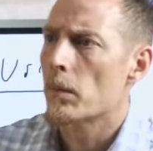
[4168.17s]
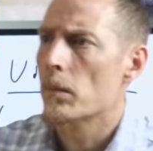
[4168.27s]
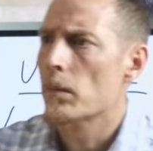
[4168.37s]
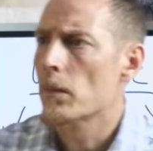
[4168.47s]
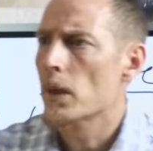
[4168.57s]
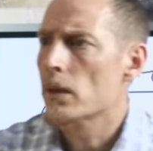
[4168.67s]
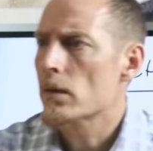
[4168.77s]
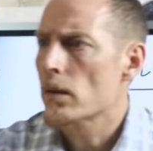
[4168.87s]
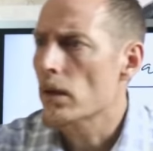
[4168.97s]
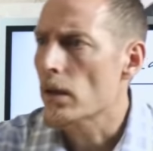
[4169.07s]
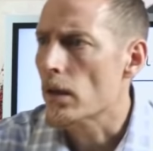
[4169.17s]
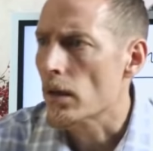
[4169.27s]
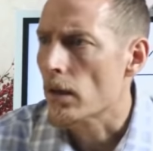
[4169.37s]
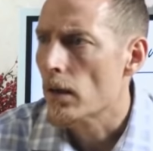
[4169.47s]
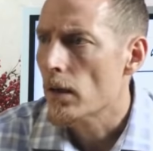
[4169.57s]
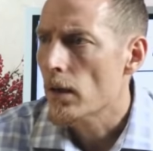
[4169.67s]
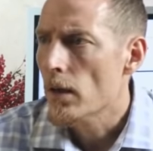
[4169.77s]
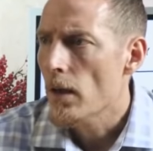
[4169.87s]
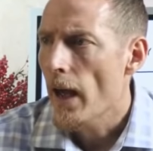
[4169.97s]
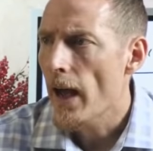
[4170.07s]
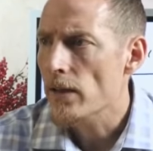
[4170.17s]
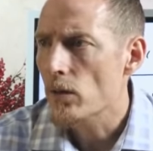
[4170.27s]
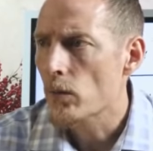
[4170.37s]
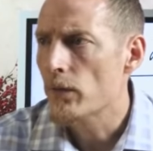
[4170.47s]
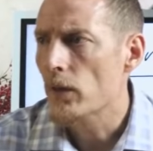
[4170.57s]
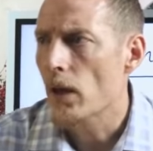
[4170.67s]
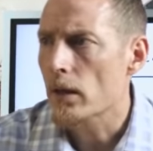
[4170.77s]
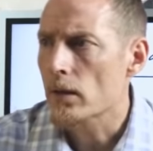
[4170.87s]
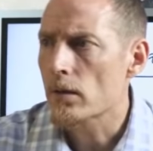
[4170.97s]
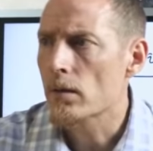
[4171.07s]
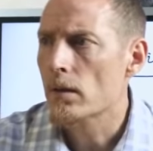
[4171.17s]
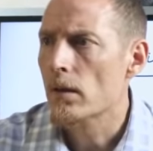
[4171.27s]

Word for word: let's see here, acid reflux